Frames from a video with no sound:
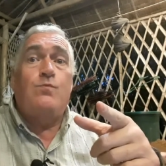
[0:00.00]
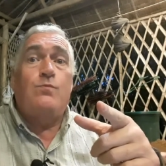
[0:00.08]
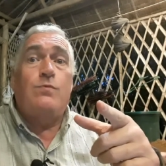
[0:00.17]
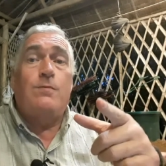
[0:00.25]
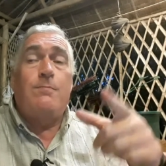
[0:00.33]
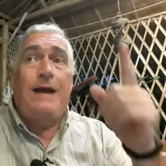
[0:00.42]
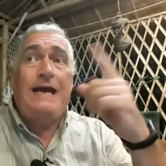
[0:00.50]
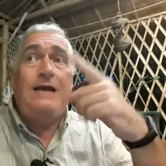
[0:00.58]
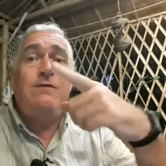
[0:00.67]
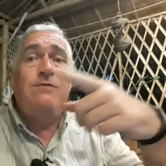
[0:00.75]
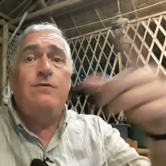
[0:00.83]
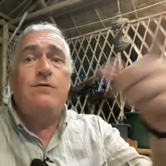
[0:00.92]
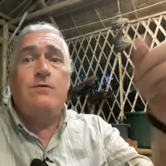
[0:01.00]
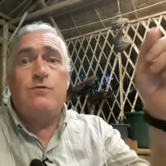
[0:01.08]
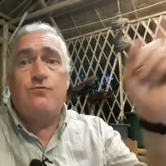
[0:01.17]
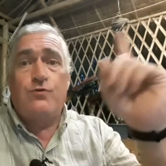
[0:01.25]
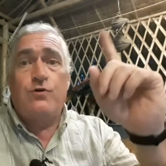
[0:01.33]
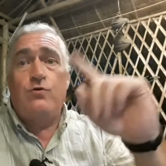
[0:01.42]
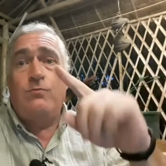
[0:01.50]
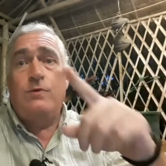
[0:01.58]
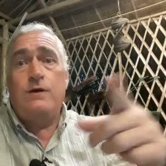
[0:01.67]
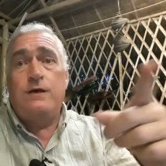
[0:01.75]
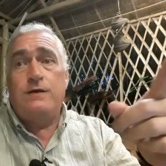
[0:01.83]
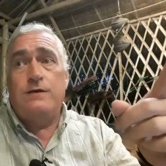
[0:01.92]
main room
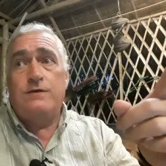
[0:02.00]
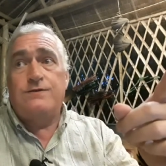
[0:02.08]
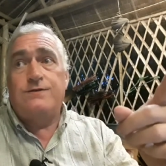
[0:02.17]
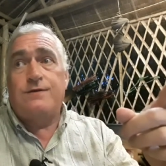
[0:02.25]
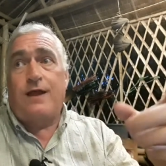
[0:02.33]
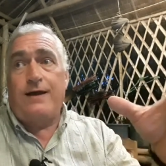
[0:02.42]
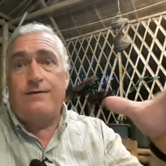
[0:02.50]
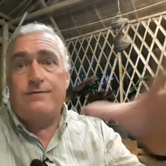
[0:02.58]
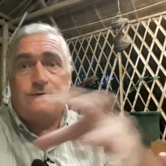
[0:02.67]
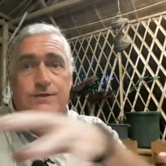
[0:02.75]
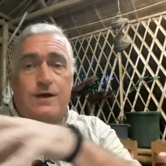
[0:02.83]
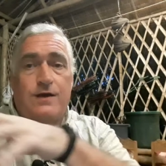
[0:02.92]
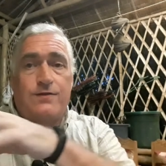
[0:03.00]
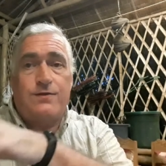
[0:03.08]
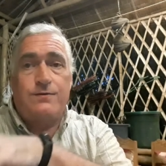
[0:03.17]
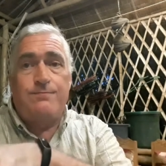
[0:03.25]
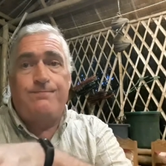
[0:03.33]
is like, it's got the